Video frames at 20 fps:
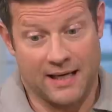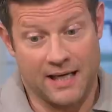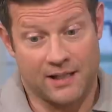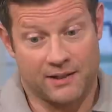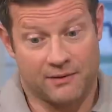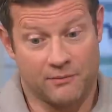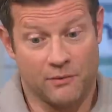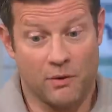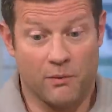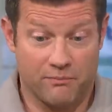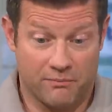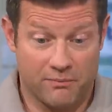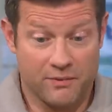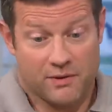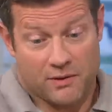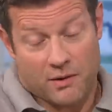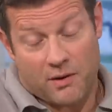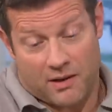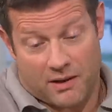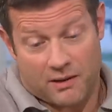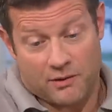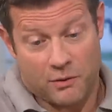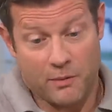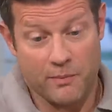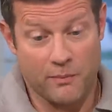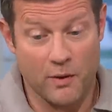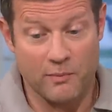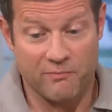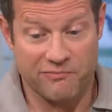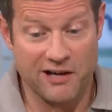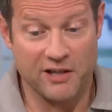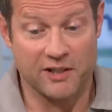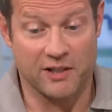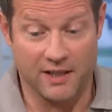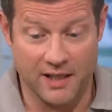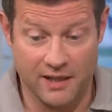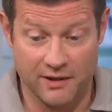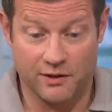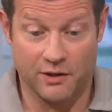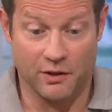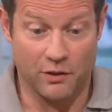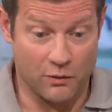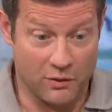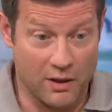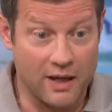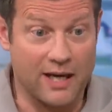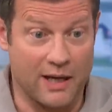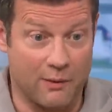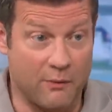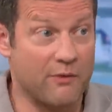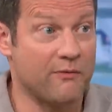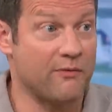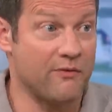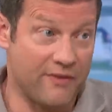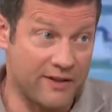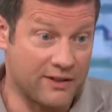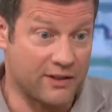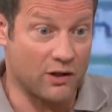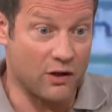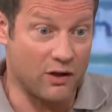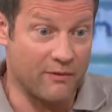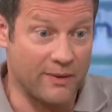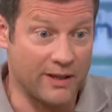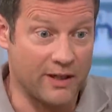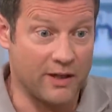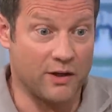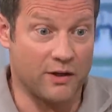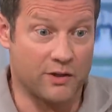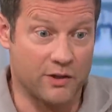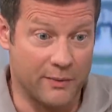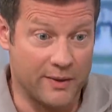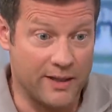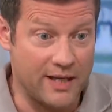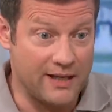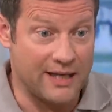guess not so, uh, to a point pressured into. Yeah. Okay, we've invested a lot of money in you, so we need